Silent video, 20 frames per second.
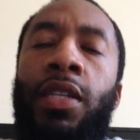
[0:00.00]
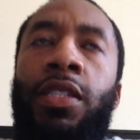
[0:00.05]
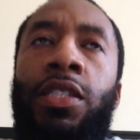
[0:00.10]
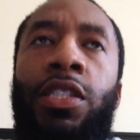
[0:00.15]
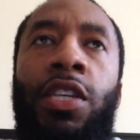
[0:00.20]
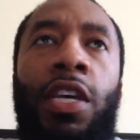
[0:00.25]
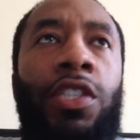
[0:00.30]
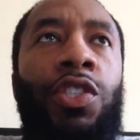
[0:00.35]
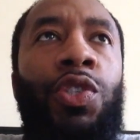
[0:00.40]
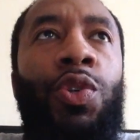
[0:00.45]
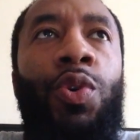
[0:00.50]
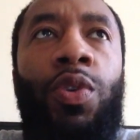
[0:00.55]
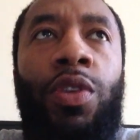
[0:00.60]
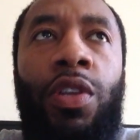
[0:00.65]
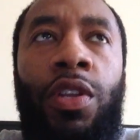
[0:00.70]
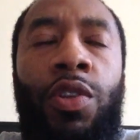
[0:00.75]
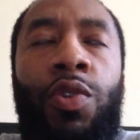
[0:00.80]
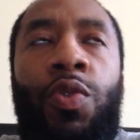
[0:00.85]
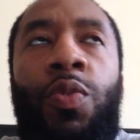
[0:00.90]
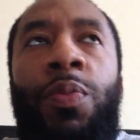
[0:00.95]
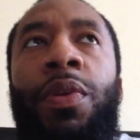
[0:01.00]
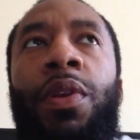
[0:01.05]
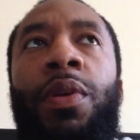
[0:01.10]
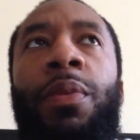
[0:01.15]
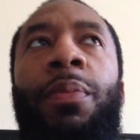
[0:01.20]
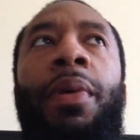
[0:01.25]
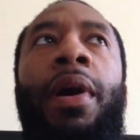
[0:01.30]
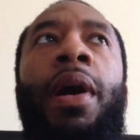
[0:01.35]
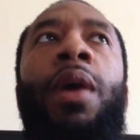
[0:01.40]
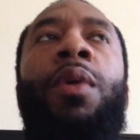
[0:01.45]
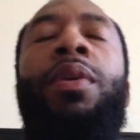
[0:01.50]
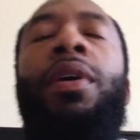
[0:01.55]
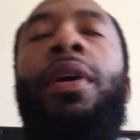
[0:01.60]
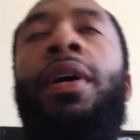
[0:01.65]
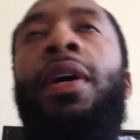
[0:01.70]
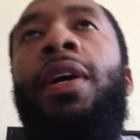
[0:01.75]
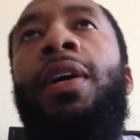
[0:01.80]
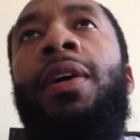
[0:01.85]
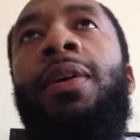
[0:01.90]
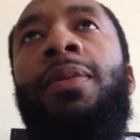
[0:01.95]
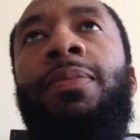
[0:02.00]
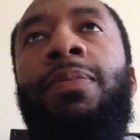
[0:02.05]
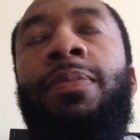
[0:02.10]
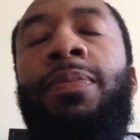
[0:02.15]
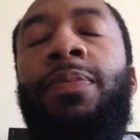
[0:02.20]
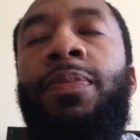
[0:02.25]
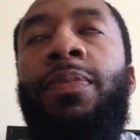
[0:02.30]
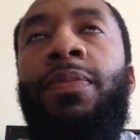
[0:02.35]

touch on a little bit about